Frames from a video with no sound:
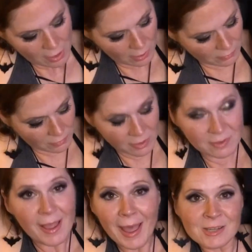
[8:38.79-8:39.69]
it's
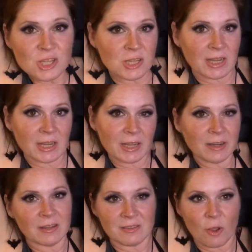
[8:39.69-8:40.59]
it's edgy
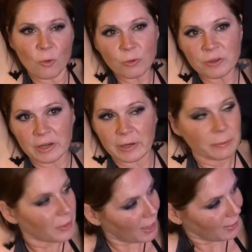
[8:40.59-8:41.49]
and it's
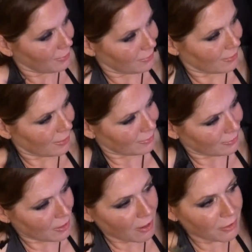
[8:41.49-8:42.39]
older and it's it's
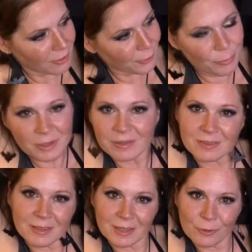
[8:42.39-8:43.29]
younger, but it's
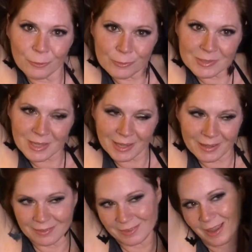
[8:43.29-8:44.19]
cute and
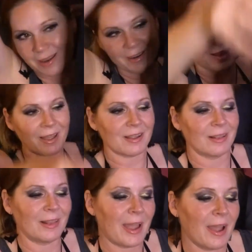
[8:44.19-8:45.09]
it's kind of got
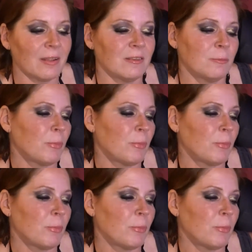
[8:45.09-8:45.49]
class,